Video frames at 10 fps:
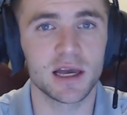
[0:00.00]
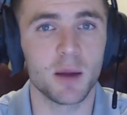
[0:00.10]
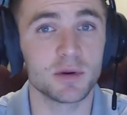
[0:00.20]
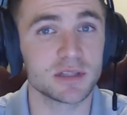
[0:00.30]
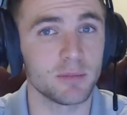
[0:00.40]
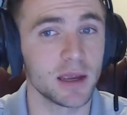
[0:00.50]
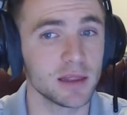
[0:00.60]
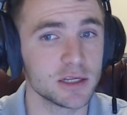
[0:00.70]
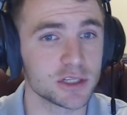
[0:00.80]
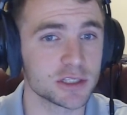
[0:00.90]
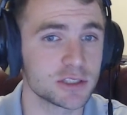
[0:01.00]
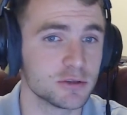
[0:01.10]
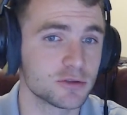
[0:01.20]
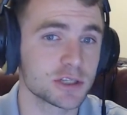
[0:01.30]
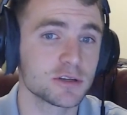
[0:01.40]
And was it mainly just
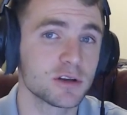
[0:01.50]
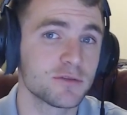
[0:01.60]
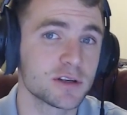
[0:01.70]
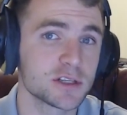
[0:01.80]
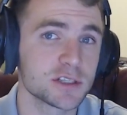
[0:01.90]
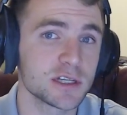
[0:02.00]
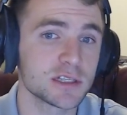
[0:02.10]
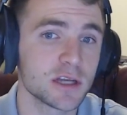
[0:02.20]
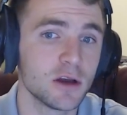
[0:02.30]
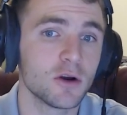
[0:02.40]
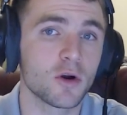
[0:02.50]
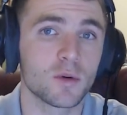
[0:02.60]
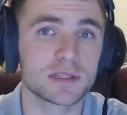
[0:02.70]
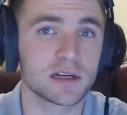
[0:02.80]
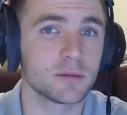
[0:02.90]
nutritional deficiencies, or
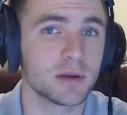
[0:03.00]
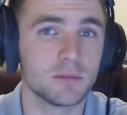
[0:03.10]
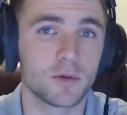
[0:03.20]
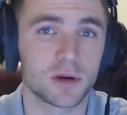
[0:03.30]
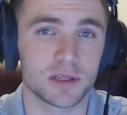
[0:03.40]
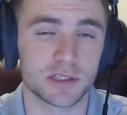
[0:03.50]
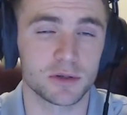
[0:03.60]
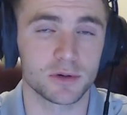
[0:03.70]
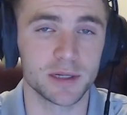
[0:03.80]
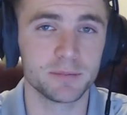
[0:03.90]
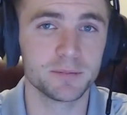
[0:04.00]
was there a bit more to the story?